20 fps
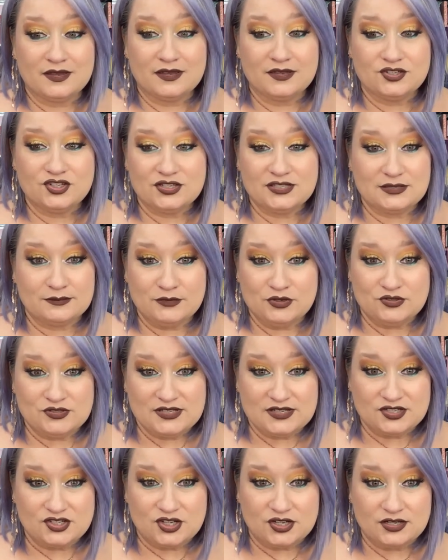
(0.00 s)
She's a
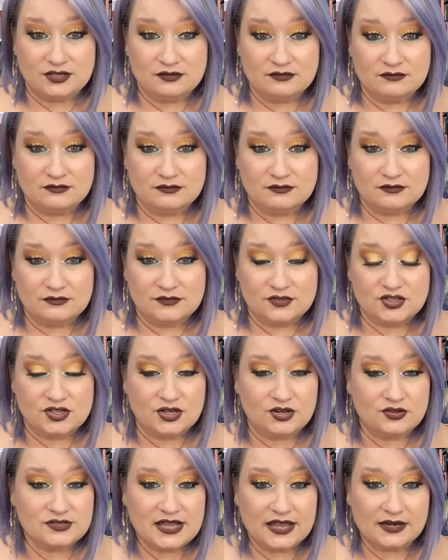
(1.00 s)
musician. She
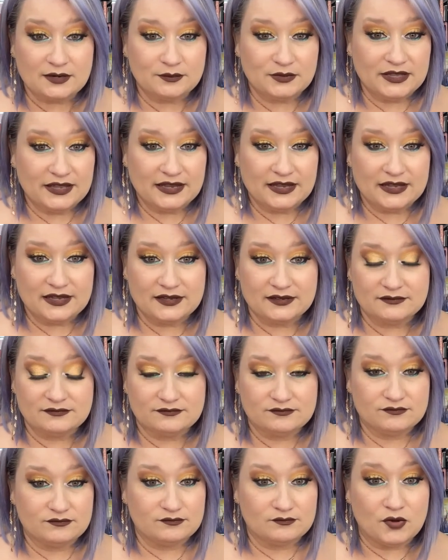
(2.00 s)
knows how to play
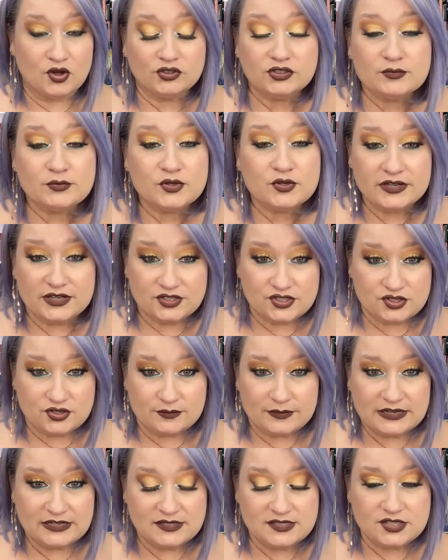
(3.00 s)
multiple
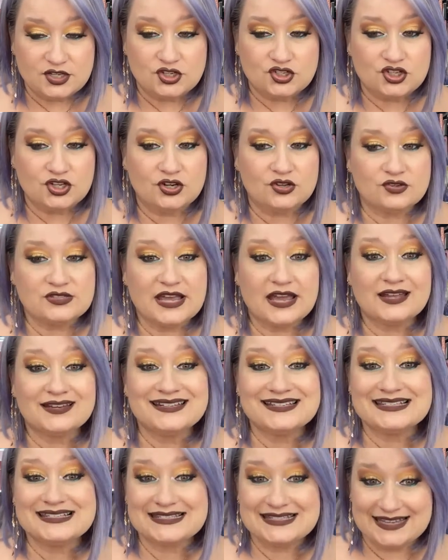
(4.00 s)
instruments. She knows how to
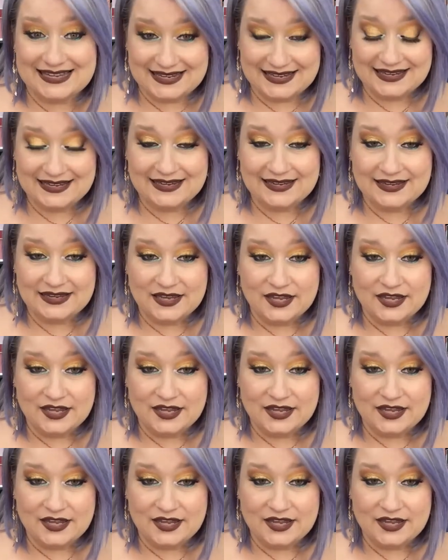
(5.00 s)
sing.